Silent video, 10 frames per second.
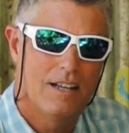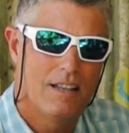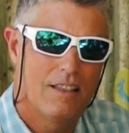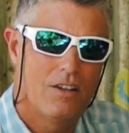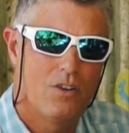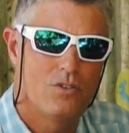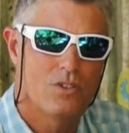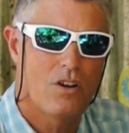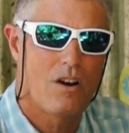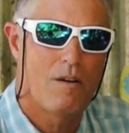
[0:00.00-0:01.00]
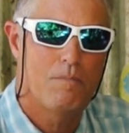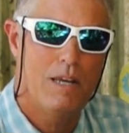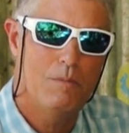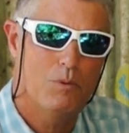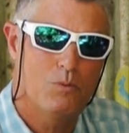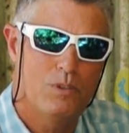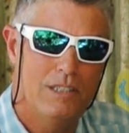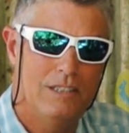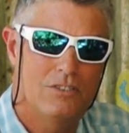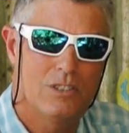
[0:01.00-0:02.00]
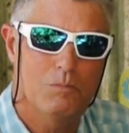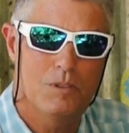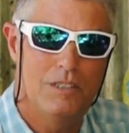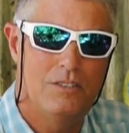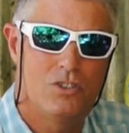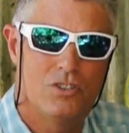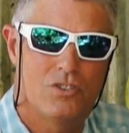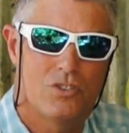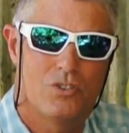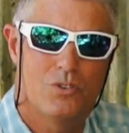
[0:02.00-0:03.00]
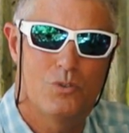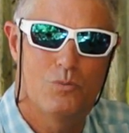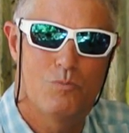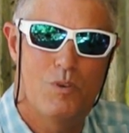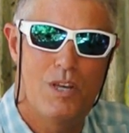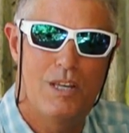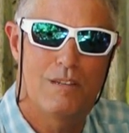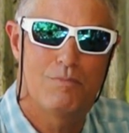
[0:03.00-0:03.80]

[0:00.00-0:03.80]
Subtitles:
and those are paper reeds, simply just to make